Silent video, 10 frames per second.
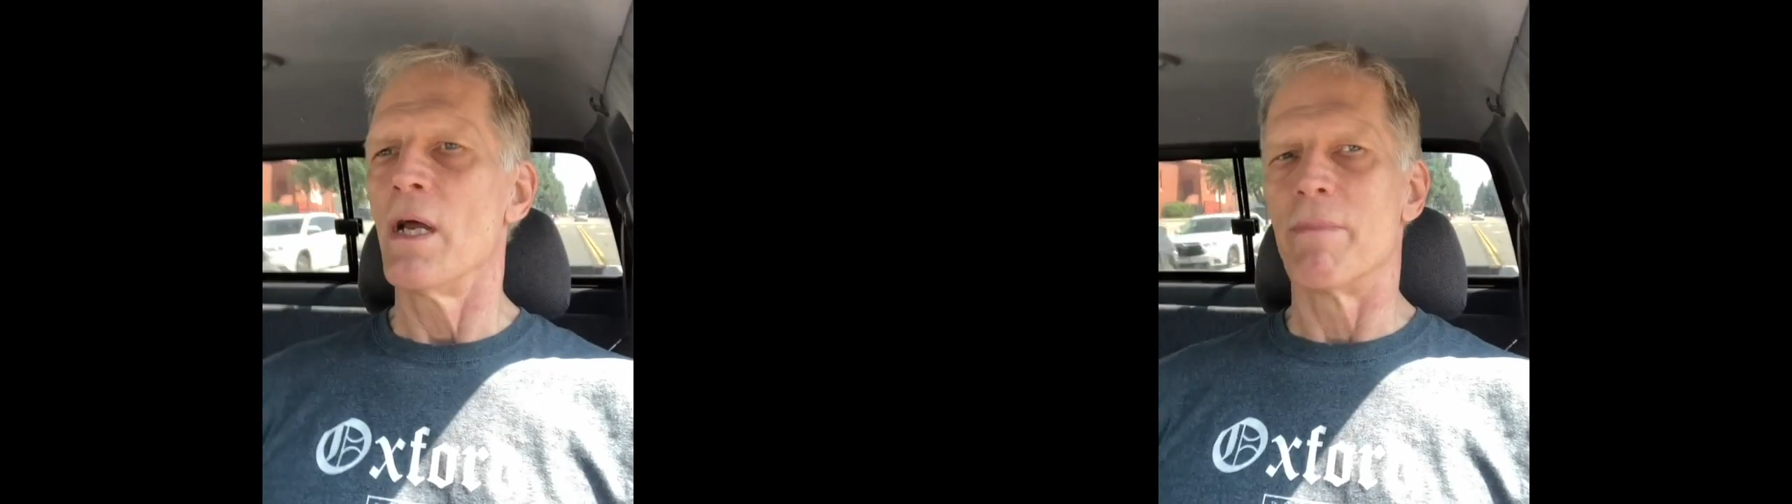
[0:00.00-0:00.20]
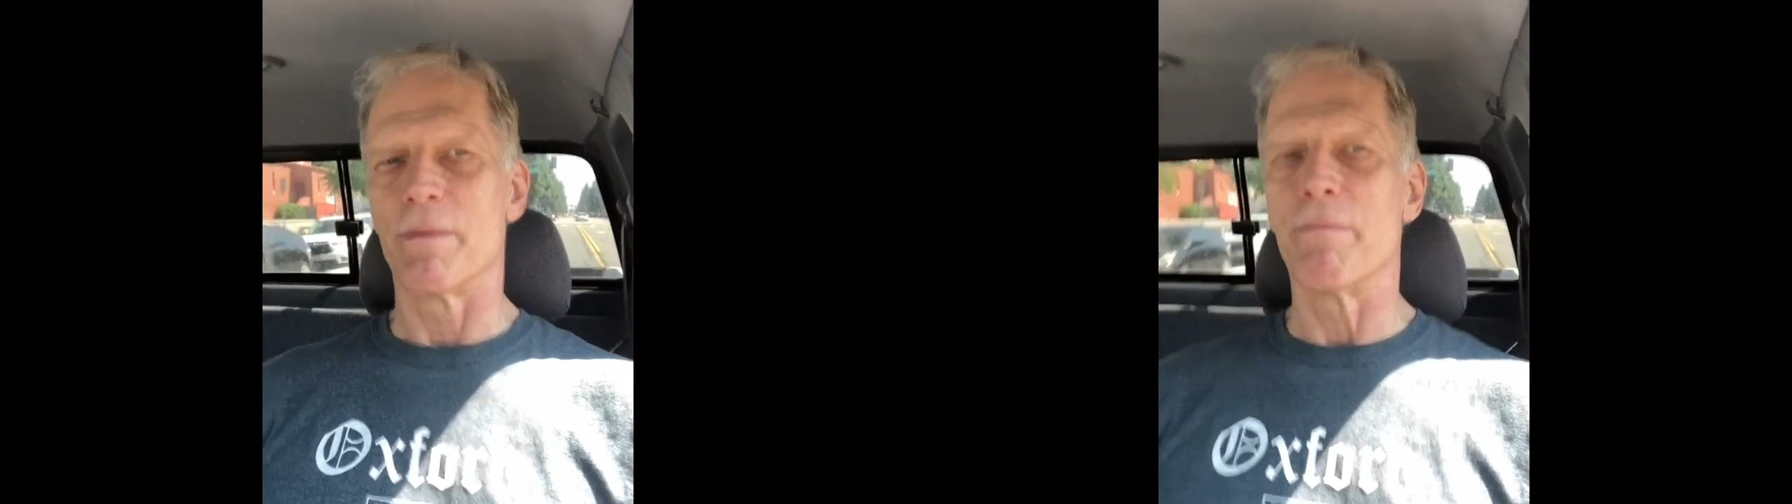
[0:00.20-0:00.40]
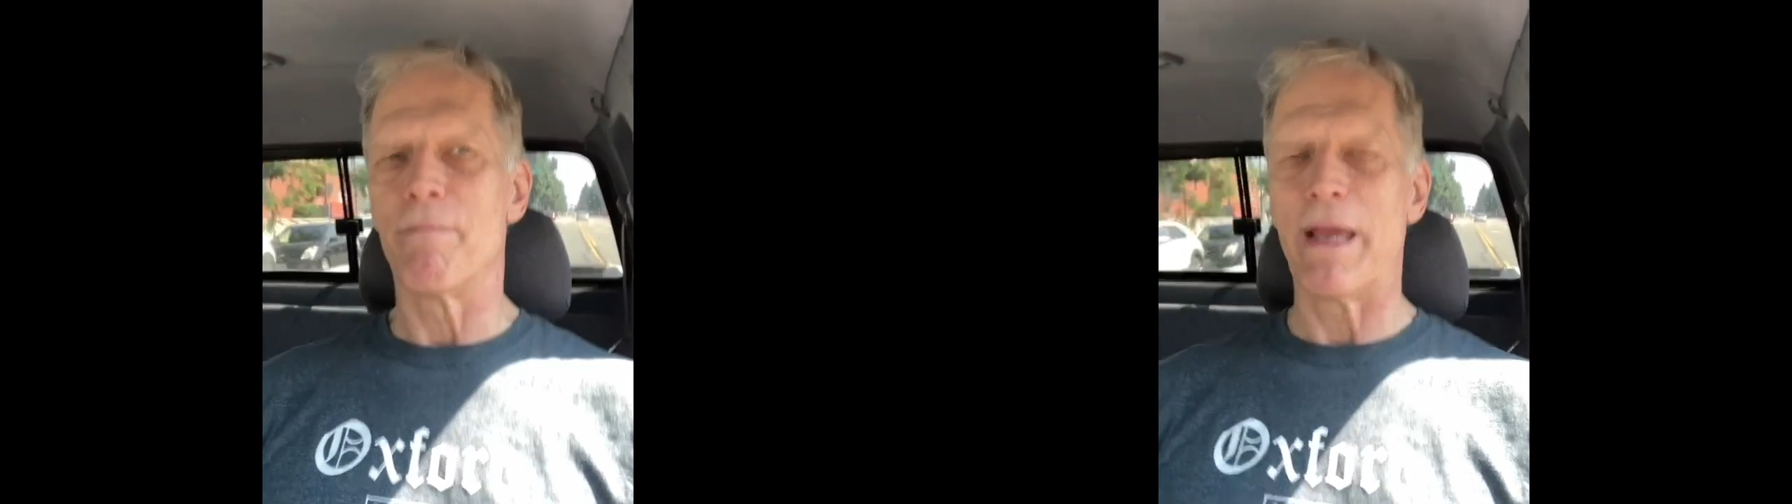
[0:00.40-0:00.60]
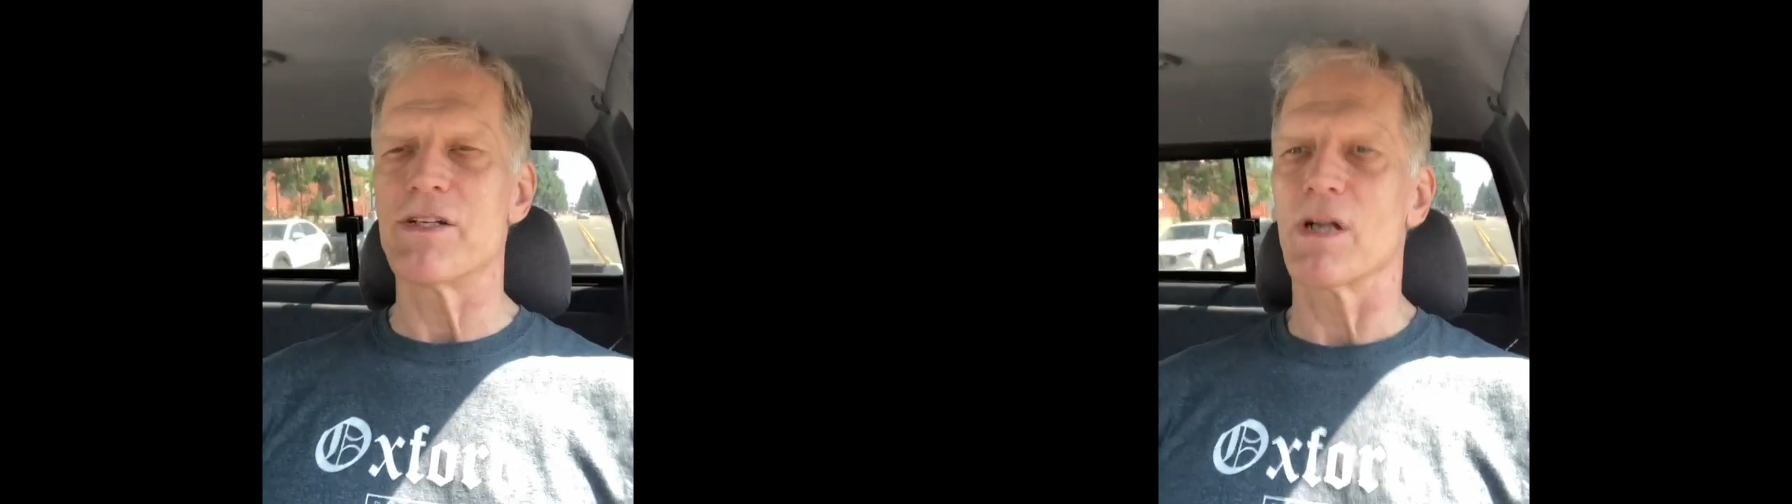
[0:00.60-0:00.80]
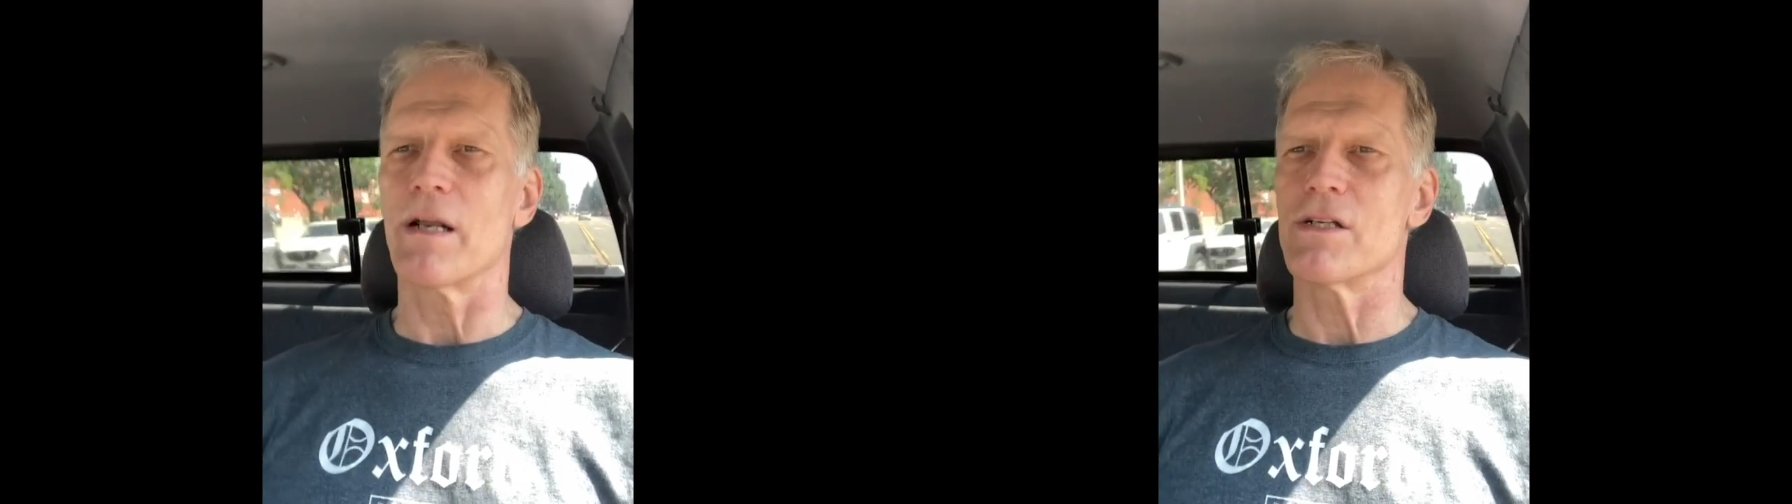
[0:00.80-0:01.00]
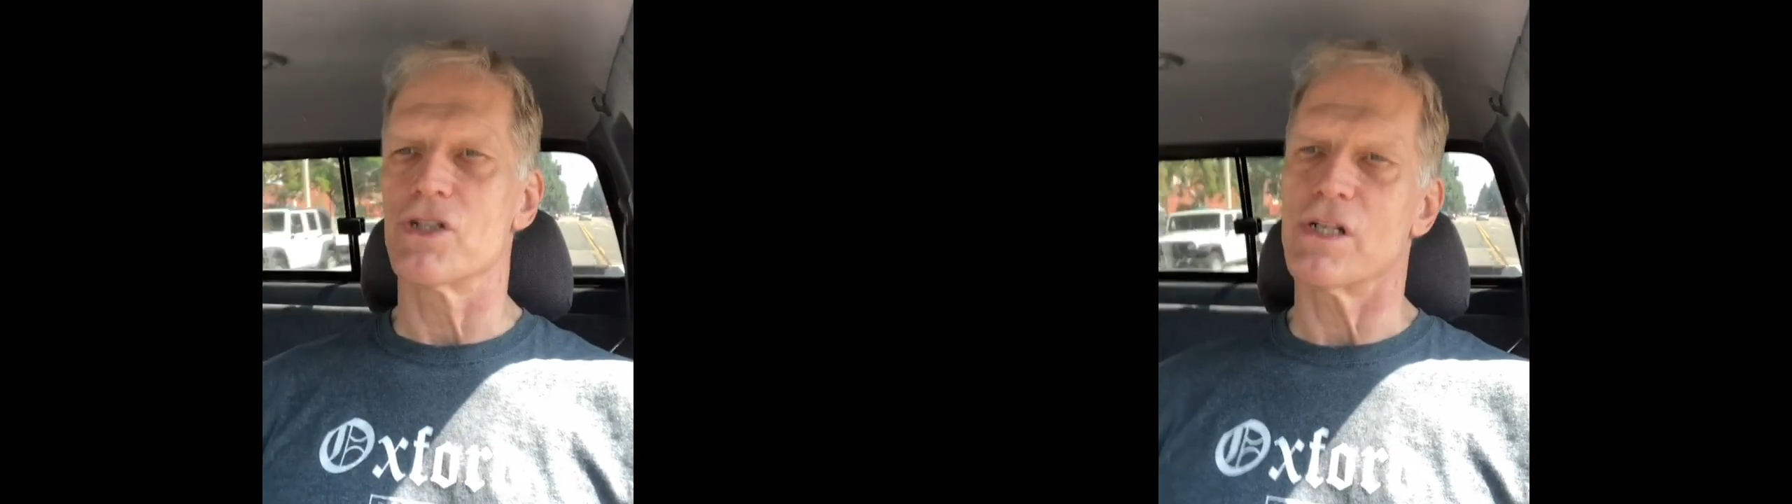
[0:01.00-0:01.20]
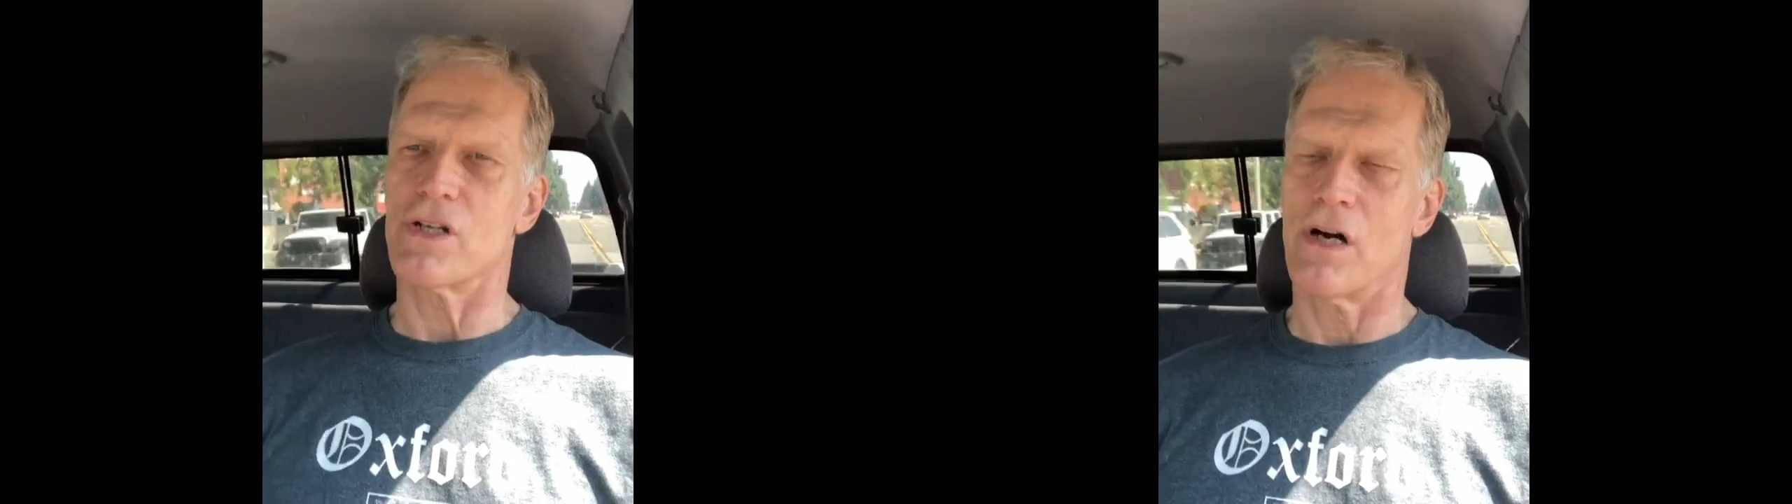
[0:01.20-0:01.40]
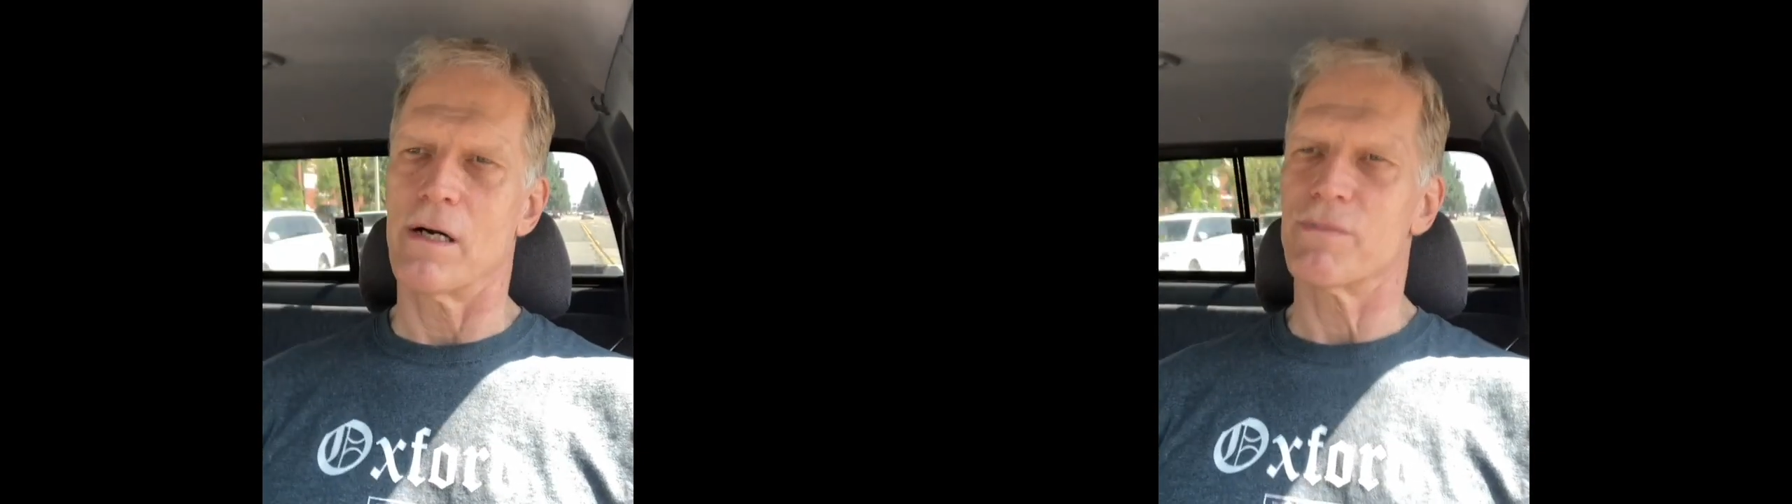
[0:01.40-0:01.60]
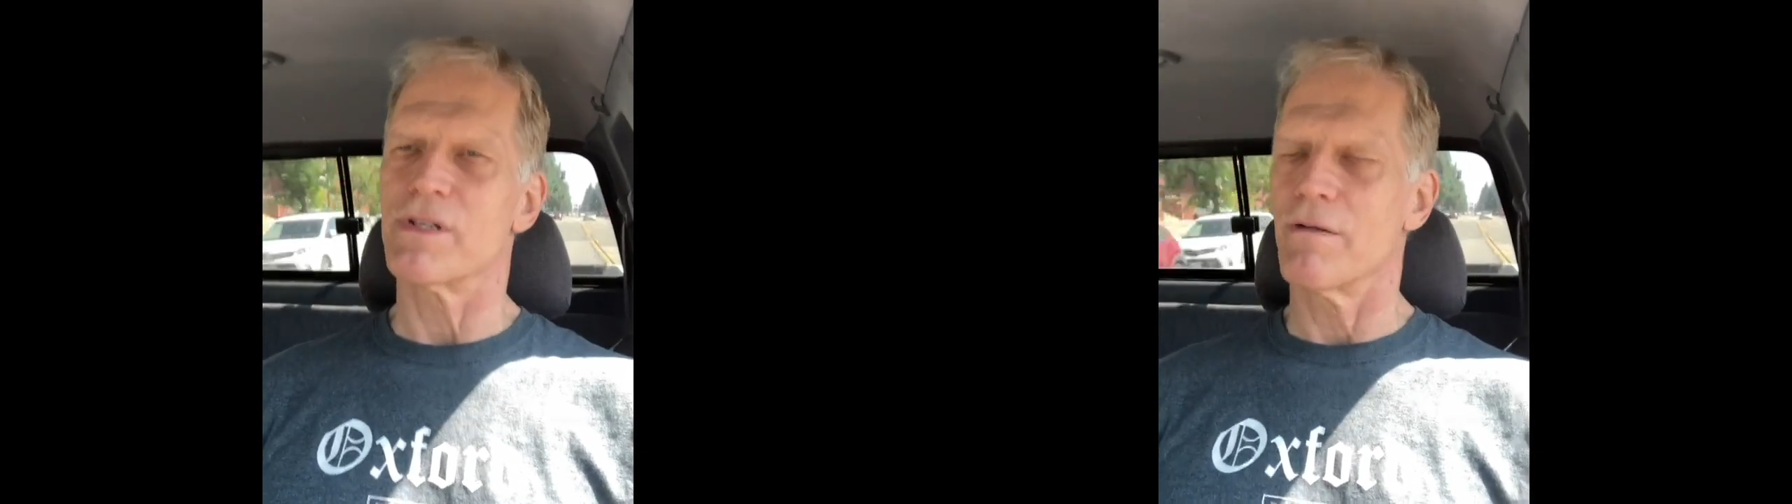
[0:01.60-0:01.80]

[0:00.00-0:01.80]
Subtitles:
But basically, it's just arms.